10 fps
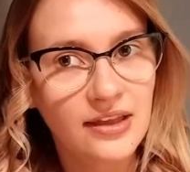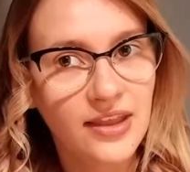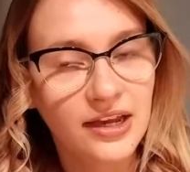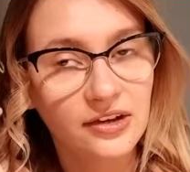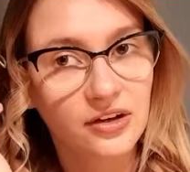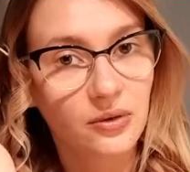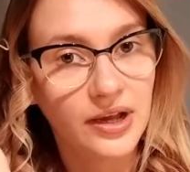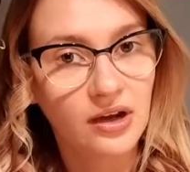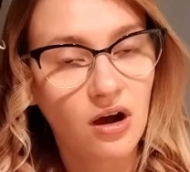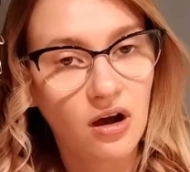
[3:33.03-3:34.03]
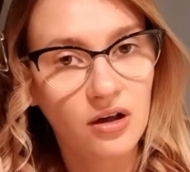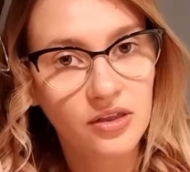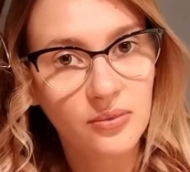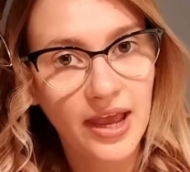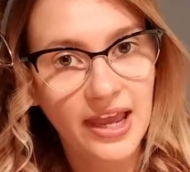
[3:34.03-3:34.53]
and that you're going all
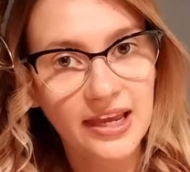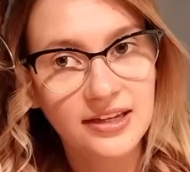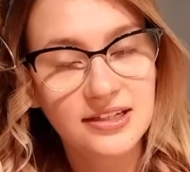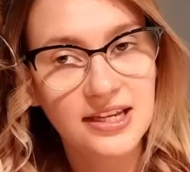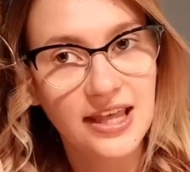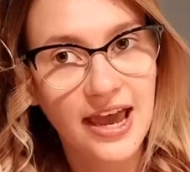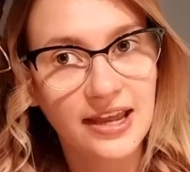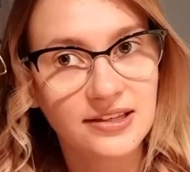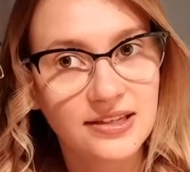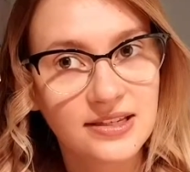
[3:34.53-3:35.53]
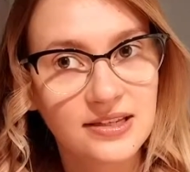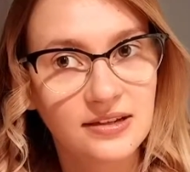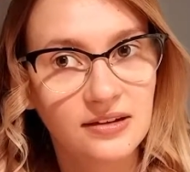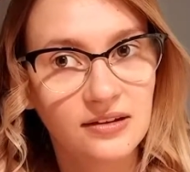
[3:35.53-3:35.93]
the way to the ends.